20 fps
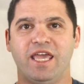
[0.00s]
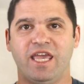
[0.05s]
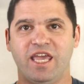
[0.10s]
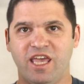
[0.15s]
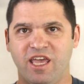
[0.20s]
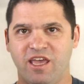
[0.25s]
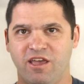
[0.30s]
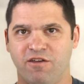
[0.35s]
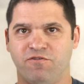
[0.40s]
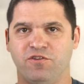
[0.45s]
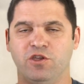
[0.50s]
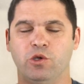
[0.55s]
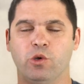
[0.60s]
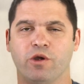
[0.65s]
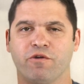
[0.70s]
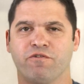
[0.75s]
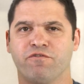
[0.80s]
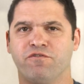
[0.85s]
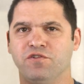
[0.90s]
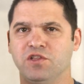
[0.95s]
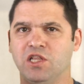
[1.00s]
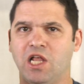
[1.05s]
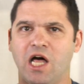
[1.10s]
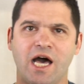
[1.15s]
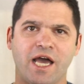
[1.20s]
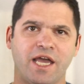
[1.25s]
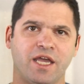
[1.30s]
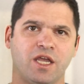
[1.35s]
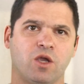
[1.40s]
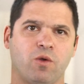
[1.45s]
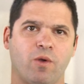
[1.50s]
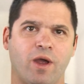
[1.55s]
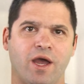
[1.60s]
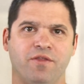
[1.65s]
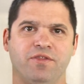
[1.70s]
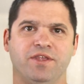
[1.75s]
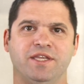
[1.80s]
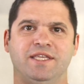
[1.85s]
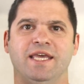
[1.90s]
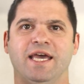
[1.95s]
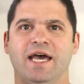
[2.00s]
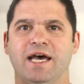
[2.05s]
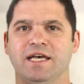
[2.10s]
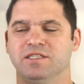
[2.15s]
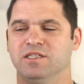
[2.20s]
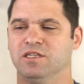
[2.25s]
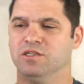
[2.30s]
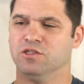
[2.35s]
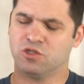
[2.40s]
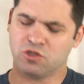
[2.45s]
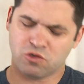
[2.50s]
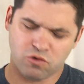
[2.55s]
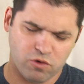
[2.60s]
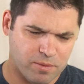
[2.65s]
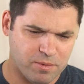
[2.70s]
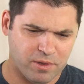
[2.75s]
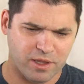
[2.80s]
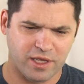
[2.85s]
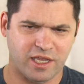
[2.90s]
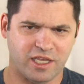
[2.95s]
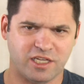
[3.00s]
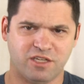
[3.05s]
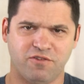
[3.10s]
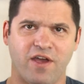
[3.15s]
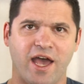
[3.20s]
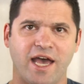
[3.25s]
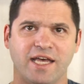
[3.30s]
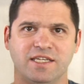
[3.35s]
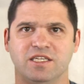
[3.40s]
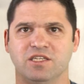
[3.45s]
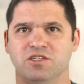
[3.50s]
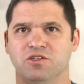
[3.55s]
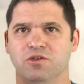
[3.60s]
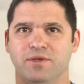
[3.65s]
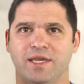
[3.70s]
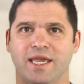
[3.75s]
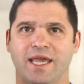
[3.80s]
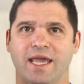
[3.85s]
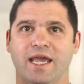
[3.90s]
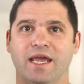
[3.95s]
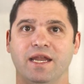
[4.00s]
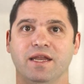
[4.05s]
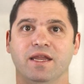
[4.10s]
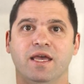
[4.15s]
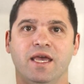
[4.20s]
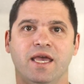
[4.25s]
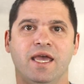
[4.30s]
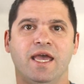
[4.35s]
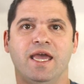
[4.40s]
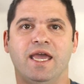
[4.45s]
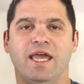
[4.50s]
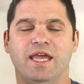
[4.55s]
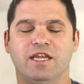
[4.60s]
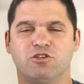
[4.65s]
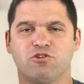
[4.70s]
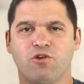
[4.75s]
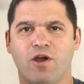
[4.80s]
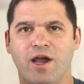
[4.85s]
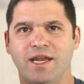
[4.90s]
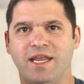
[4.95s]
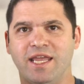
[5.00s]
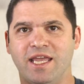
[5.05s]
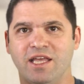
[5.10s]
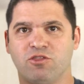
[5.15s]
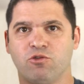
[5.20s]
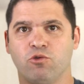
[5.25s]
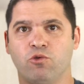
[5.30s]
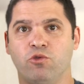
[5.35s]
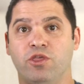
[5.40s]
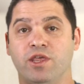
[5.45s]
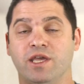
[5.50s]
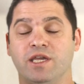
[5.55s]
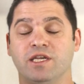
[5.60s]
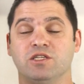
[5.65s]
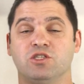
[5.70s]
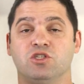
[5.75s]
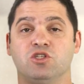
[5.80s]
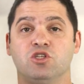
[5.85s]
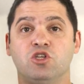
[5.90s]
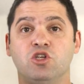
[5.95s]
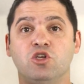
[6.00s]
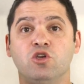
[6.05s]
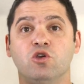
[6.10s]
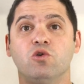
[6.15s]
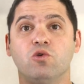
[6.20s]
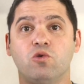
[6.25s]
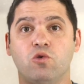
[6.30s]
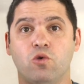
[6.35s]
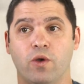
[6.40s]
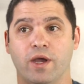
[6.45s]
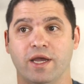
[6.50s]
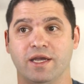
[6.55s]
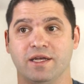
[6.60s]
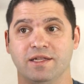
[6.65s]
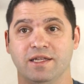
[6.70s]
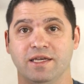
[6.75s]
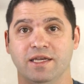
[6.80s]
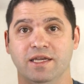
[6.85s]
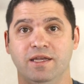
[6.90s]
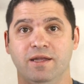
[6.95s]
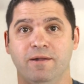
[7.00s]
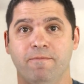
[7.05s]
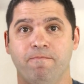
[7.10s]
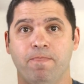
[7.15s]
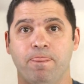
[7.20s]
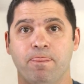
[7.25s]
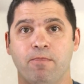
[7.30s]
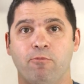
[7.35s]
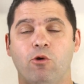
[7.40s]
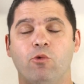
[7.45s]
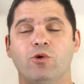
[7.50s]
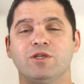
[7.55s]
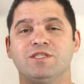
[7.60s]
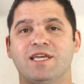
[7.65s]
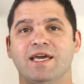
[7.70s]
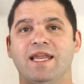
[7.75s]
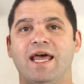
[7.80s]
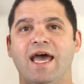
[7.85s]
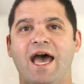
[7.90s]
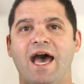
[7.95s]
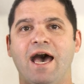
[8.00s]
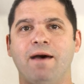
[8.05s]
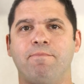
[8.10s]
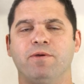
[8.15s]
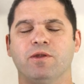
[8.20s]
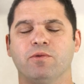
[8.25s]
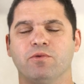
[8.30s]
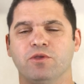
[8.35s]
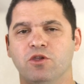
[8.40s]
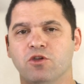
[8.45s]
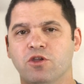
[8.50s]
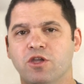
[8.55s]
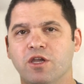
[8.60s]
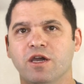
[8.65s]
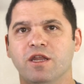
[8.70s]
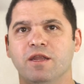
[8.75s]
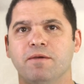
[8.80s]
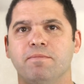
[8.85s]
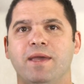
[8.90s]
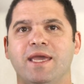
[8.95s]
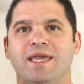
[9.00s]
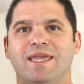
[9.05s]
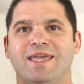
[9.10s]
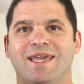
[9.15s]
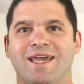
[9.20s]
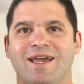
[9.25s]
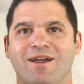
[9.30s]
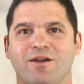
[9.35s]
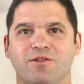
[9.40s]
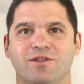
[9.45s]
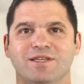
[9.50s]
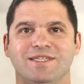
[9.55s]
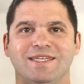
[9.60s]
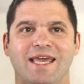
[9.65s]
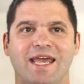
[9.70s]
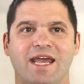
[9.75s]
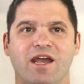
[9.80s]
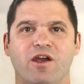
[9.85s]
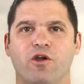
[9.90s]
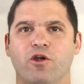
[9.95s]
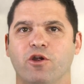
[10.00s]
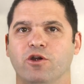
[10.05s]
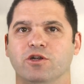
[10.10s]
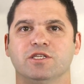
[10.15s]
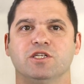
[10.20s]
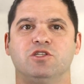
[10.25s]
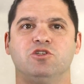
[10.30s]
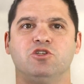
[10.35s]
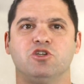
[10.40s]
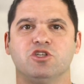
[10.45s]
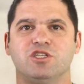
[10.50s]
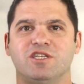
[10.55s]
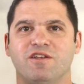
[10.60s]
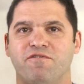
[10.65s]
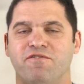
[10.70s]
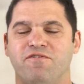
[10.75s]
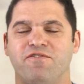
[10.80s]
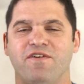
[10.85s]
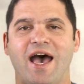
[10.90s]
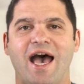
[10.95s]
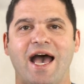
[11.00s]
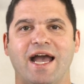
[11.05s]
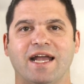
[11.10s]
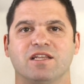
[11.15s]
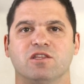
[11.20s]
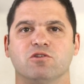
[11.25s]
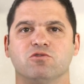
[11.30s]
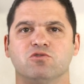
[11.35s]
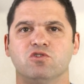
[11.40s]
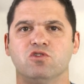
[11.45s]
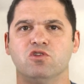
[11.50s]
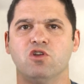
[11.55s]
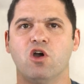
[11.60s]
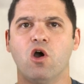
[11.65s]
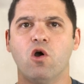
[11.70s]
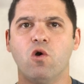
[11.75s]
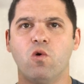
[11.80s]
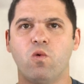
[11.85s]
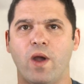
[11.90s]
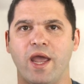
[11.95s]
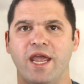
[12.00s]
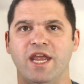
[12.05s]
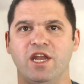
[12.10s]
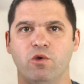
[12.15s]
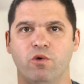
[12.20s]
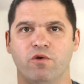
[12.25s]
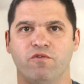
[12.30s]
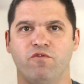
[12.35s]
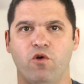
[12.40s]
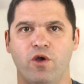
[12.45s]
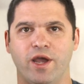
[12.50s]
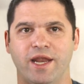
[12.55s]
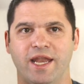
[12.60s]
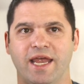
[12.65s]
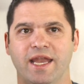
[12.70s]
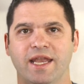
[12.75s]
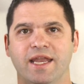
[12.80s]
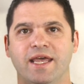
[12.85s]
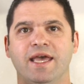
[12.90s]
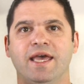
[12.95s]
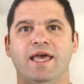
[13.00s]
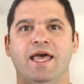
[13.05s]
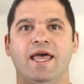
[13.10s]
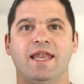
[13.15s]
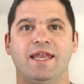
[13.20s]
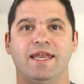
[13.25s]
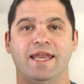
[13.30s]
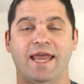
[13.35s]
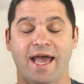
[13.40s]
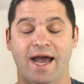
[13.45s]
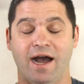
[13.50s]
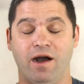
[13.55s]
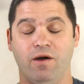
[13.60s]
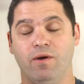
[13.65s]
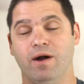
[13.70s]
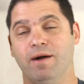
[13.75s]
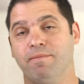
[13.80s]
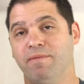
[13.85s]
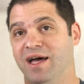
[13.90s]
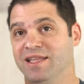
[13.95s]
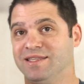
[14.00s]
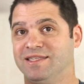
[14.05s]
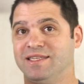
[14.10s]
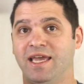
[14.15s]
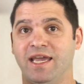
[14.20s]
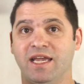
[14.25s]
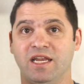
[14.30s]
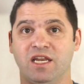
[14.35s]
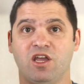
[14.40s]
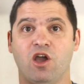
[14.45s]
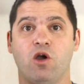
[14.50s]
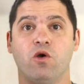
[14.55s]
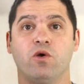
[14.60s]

if you are flying around the test and scribbling as fast as you can and trying to get through things too quickly, well, what's going to happen? Well, you're going to make careless errors. It's just a fact. There's no way to avoid it. Now, I'm not saying to